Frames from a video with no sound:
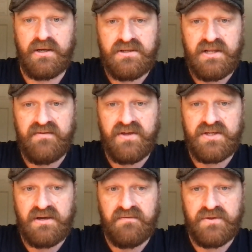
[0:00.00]
leave your
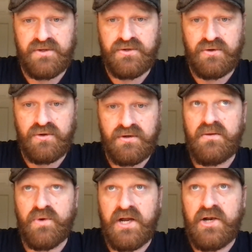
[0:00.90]
stuff at the door.
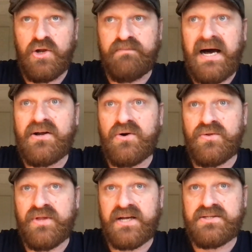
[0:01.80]
When I look back
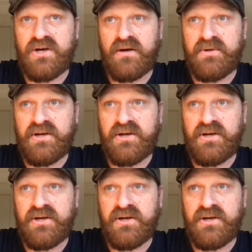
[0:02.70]
on that time,